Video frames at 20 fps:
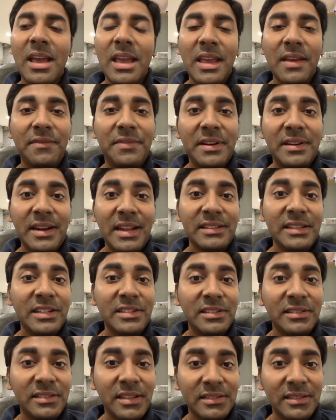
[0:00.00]
if the
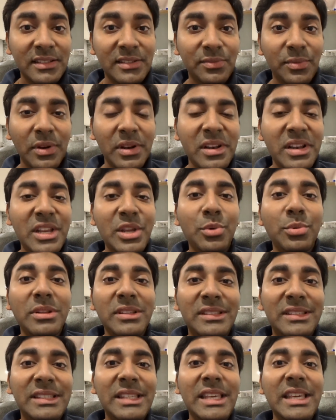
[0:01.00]
transaction is successful, you
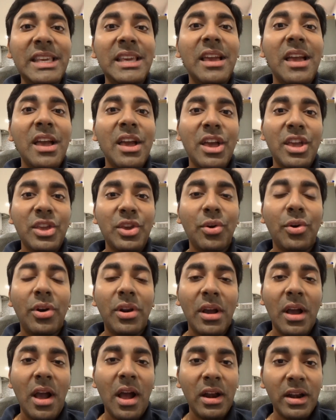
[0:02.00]
will see
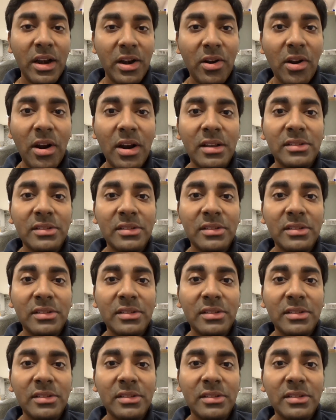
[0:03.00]
your $100